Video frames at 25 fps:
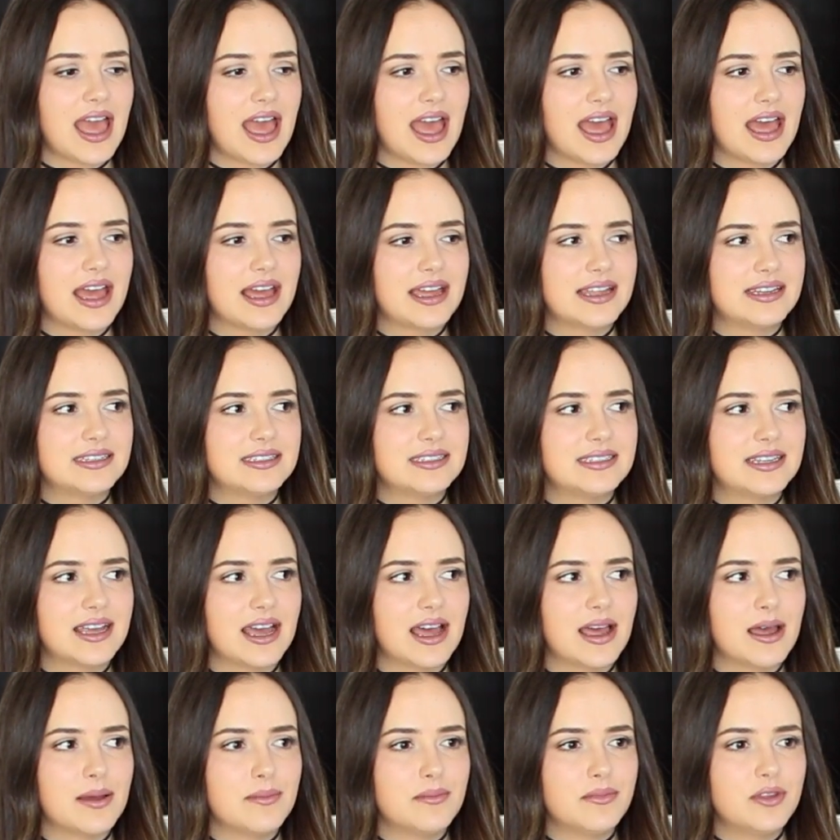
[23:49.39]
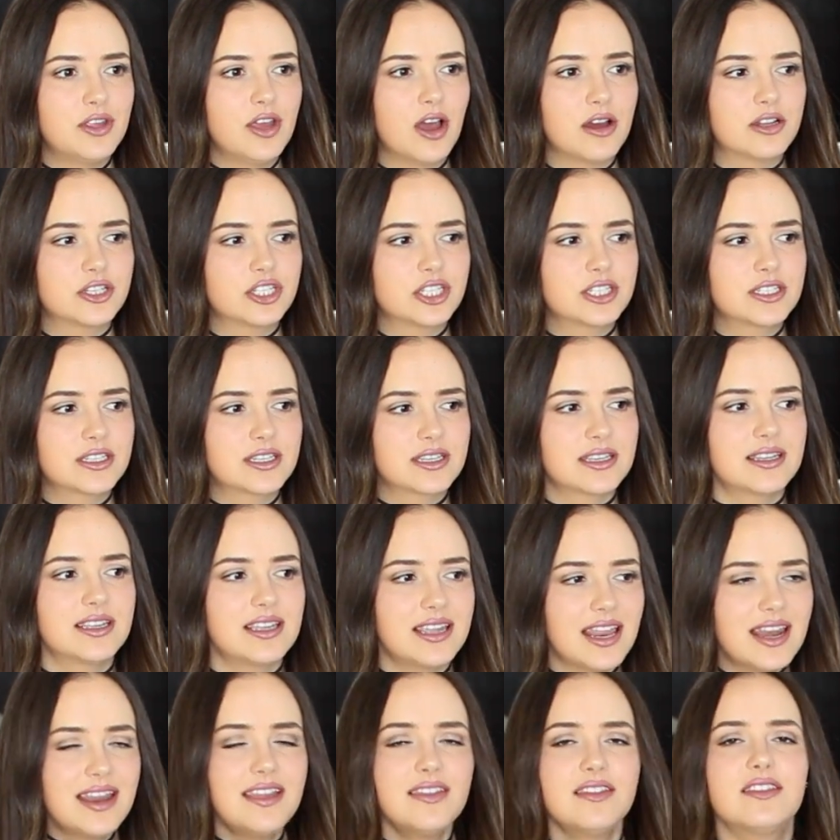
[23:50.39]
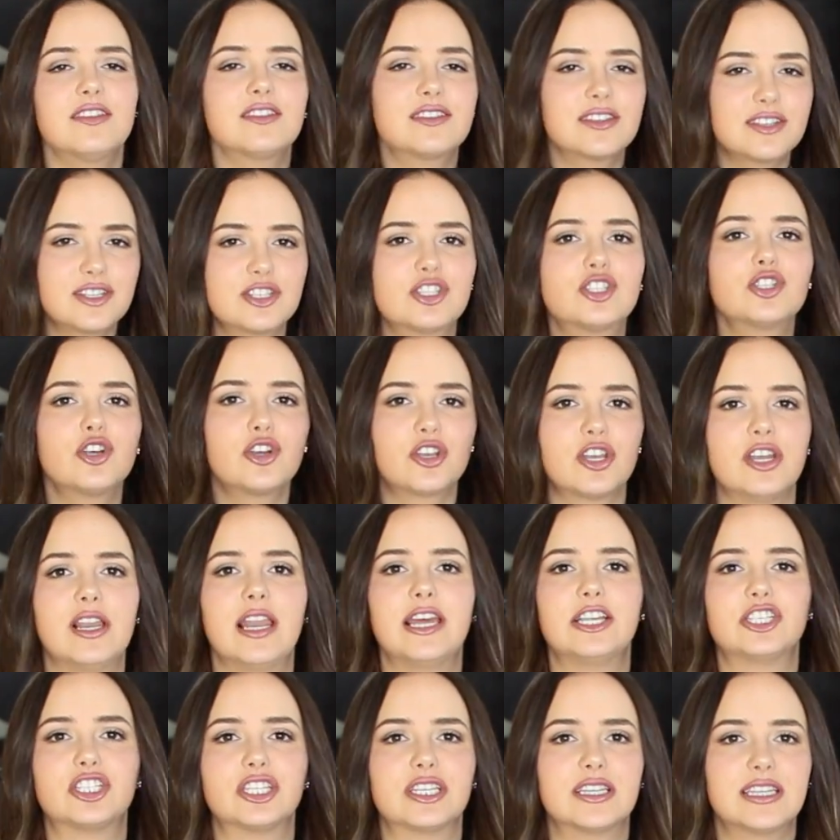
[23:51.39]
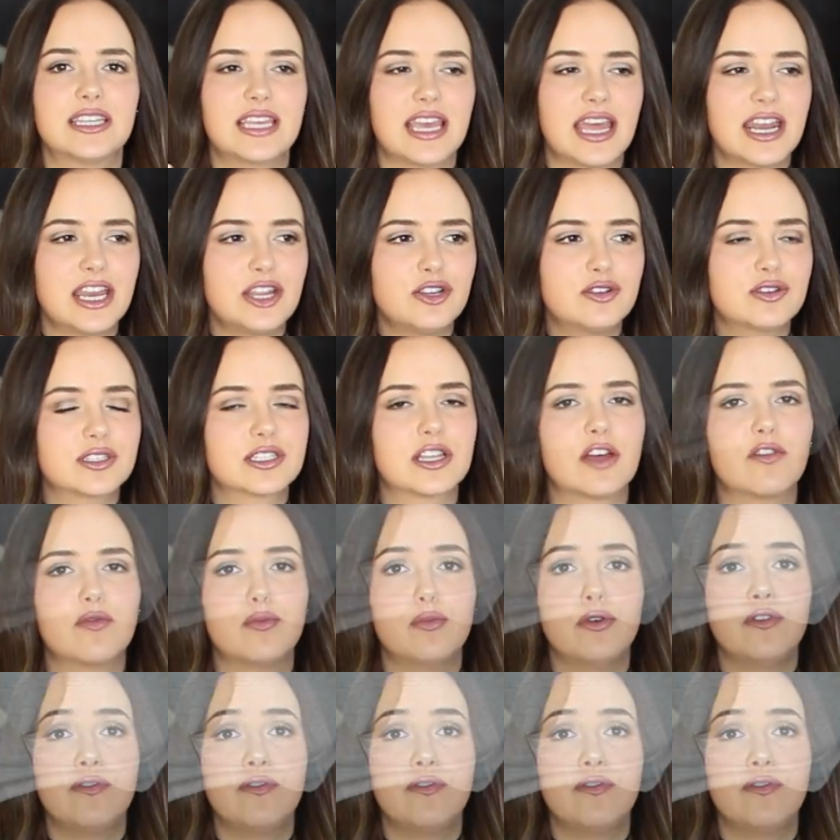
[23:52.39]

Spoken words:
And yeah, just getting circulation, getting yourself